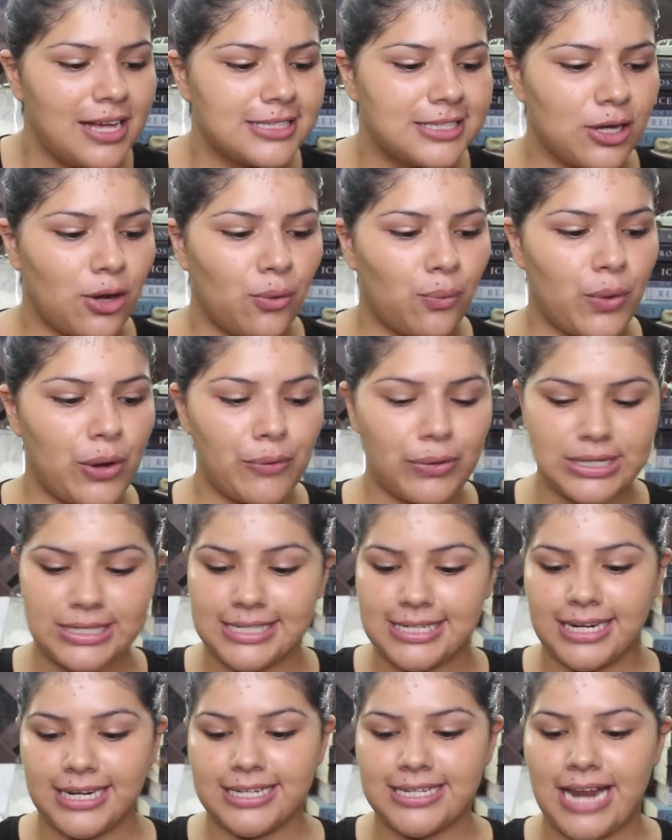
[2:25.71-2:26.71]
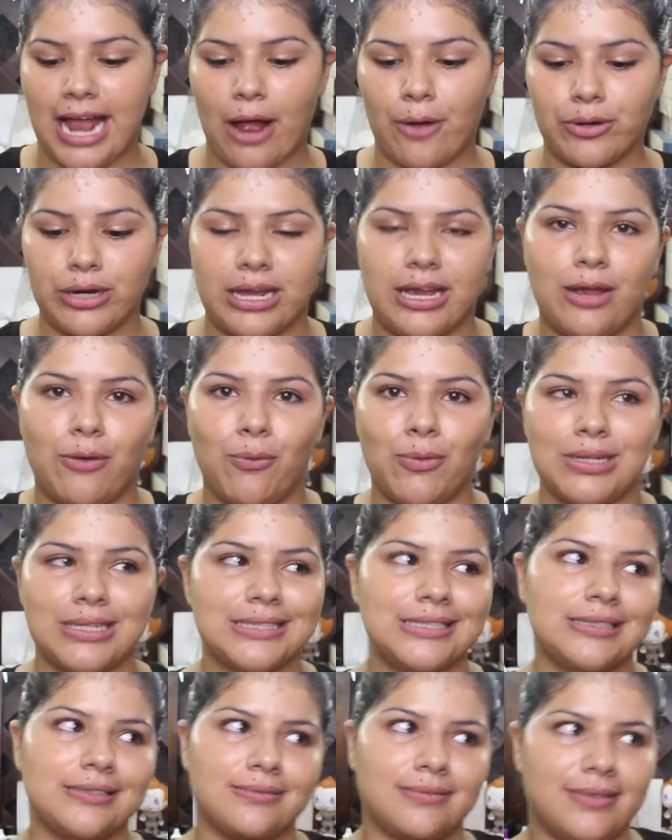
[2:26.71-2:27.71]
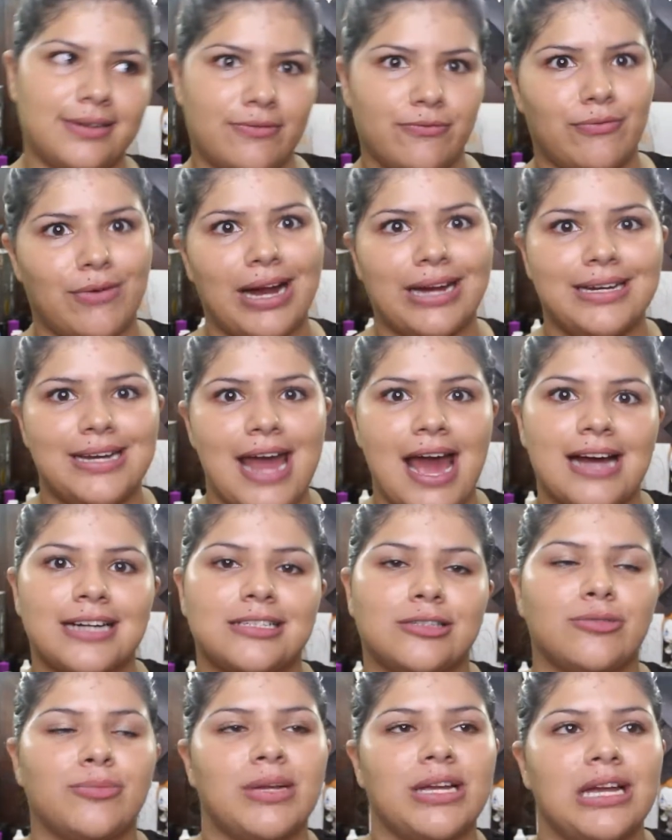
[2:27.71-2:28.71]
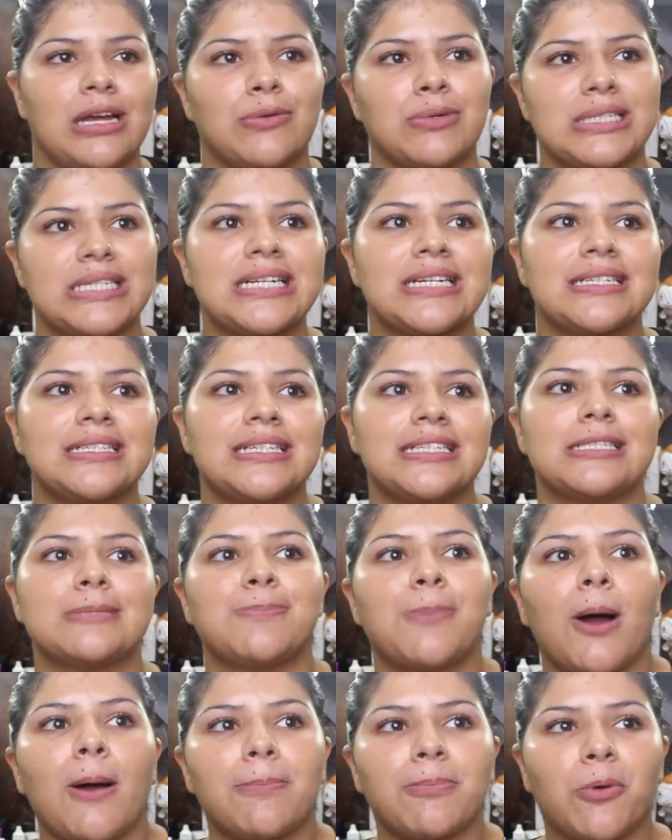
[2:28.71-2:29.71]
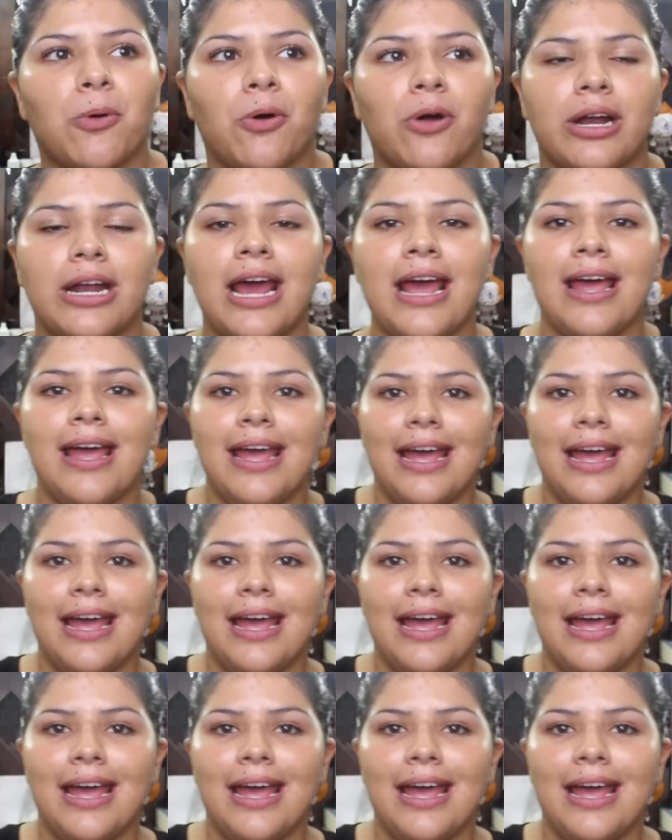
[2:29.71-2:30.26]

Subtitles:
So we were sitting down. He was right next to me. He was eating his popcorn.